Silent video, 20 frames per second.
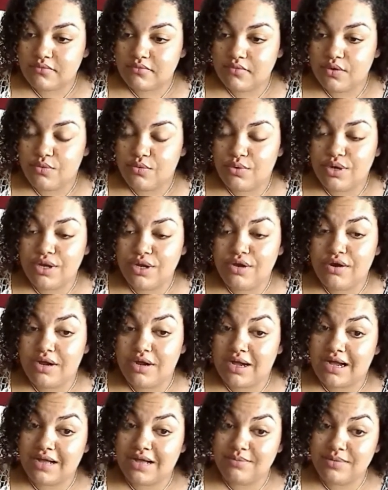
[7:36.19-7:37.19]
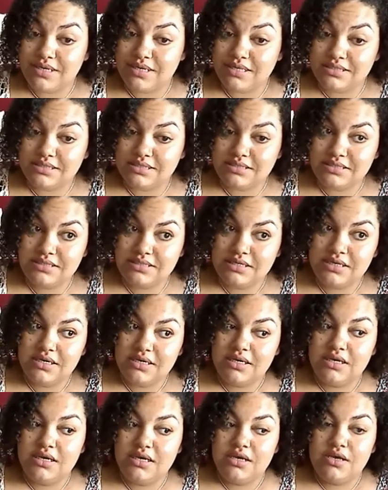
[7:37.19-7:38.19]
What are your hobbies?
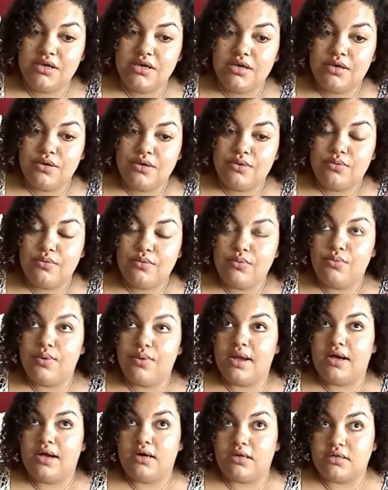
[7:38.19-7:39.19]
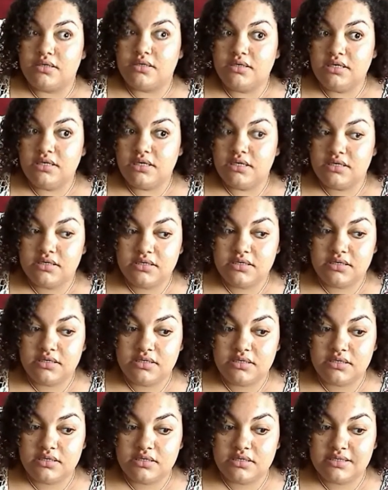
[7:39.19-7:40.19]
Well,
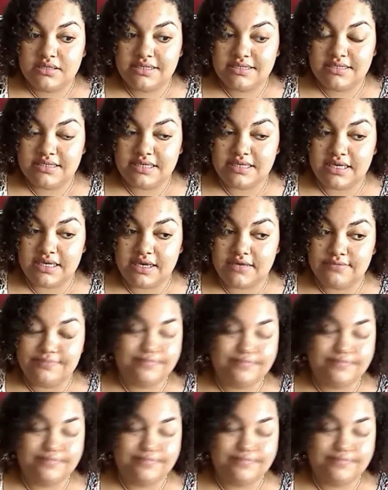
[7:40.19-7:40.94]
let's see.